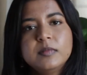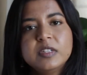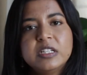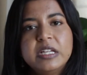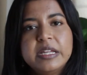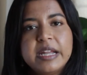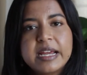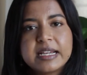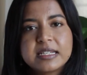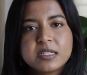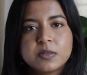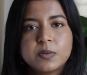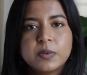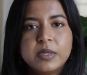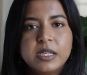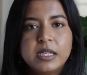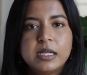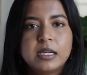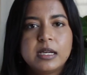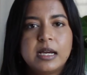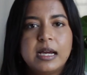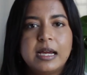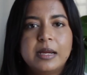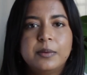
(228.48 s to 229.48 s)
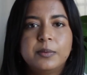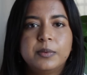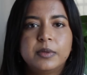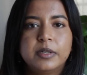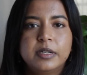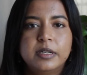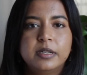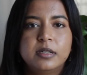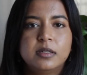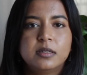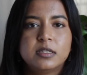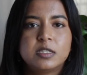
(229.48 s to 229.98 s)
the next week I
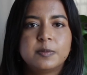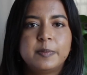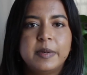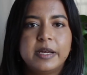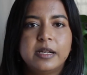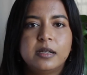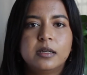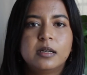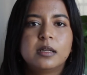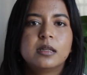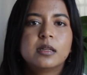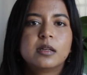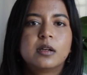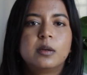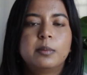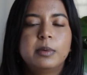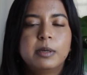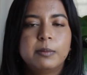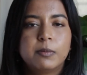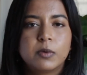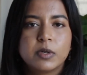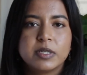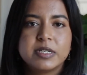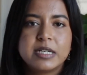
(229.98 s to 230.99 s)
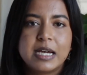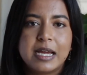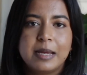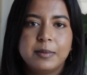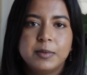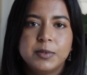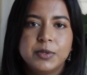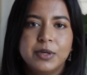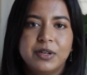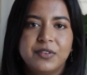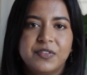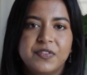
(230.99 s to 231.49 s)
would spend a little bit more time
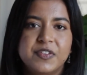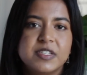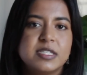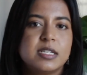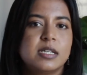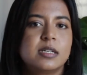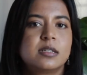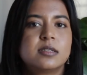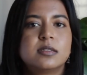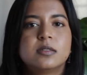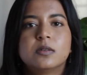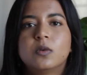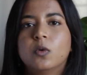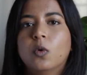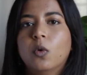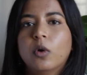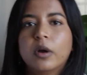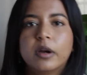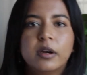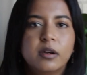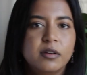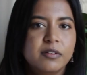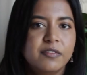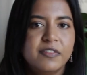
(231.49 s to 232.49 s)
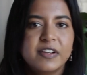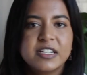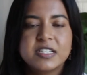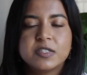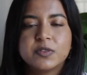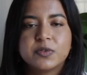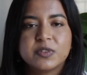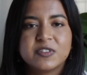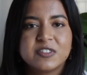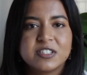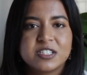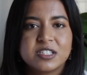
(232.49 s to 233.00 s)
doing physics, or vice
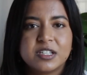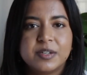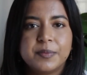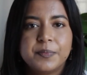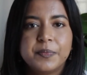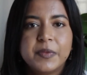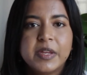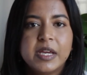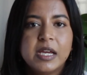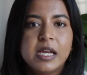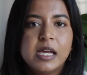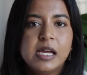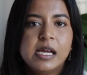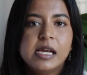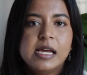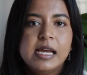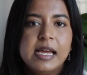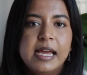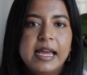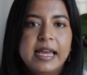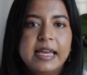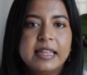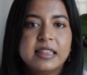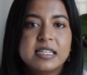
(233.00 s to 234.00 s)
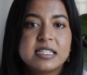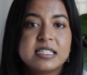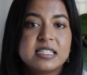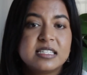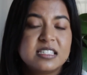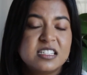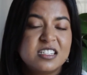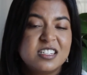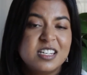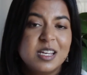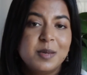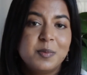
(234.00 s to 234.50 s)
versa. And this is
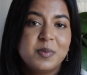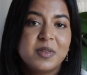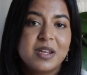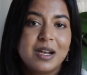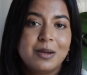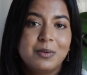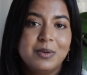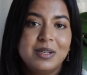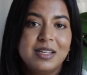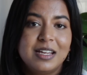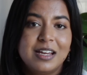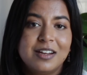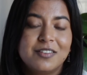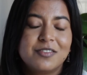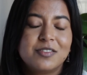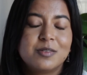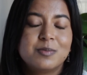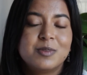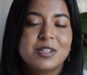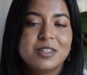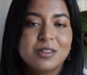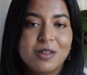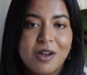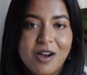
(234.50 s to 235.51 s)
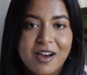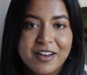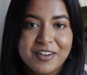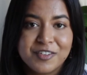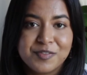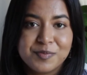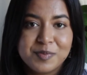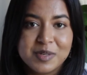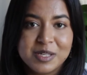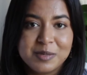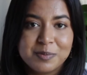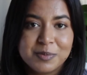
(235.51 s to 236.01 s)
a tip that I would get from a lot
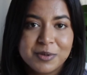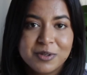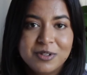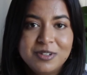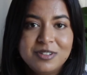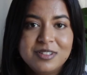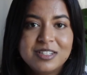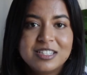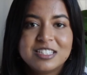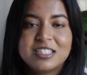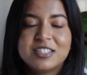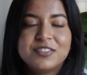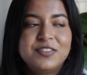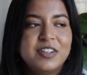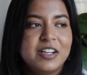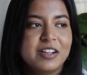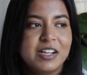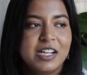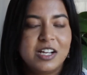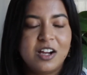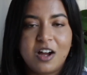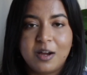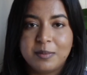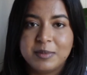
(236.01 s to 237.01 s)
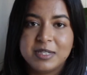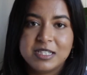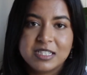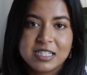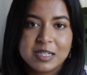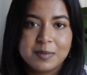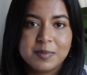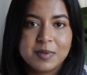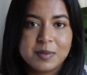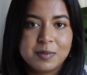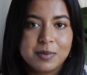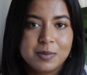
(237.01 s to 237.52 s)
of people. It's a very common
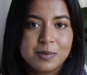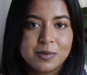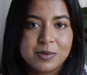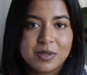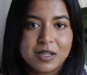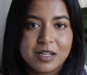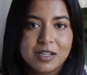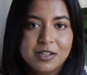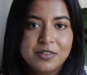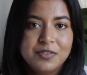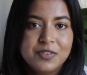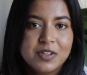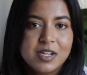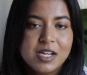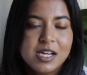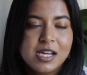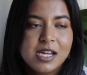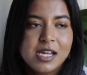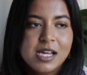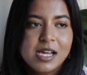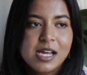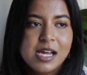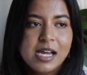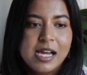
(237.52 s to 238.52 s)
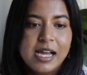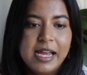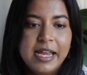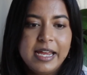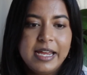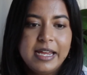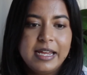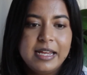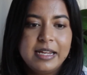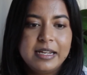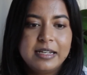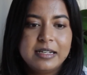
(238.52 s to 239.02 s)
tip that people give,
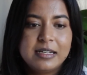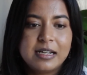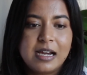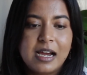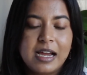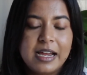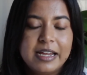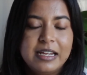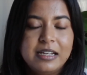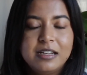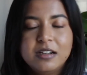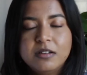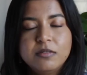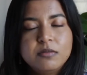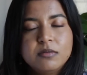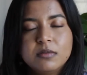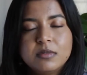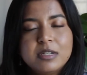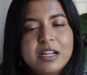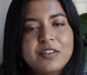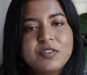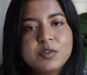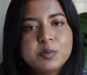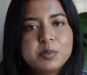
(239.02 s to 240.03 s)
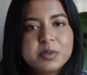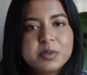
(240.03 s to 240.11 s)
and I never